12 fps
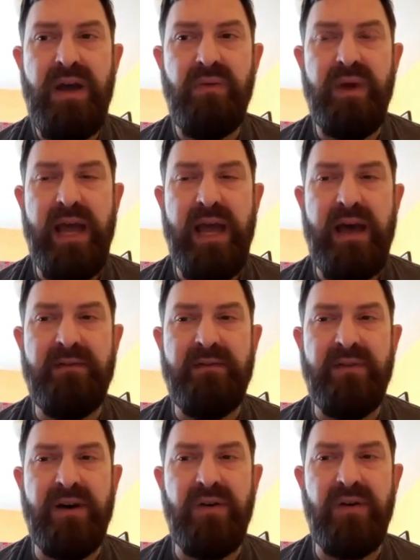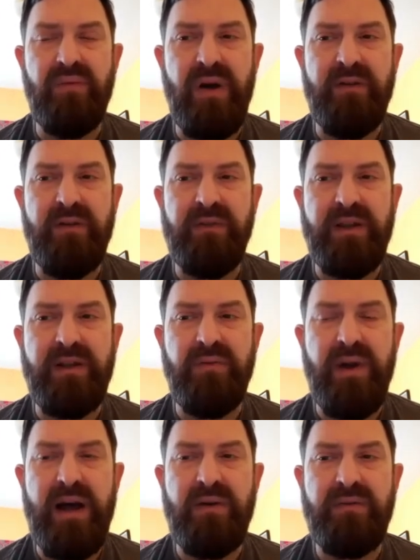we have roughly
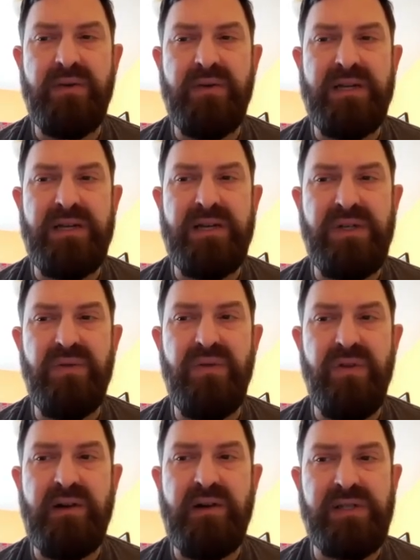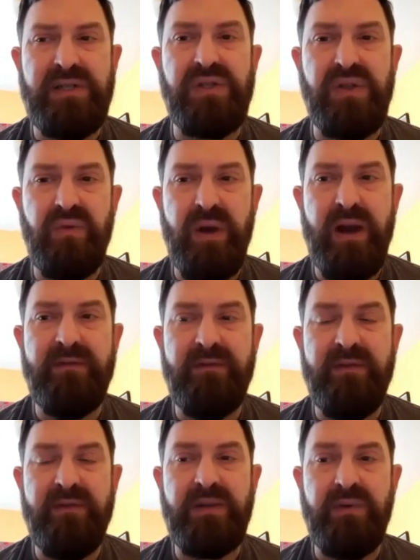around 2,000 square
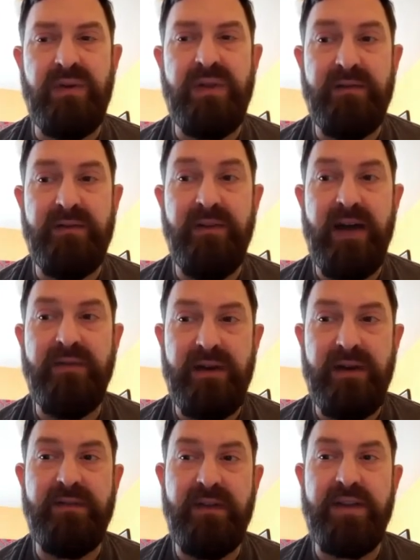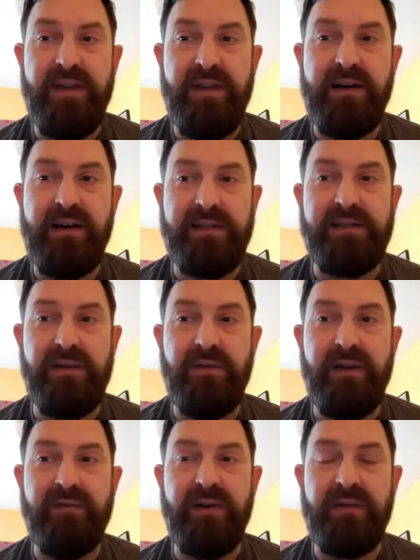feet within a 550,000
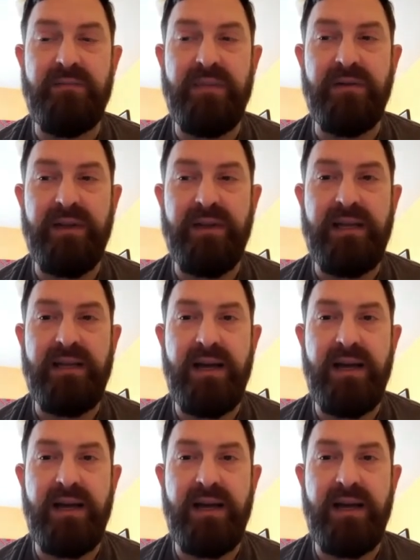square foot building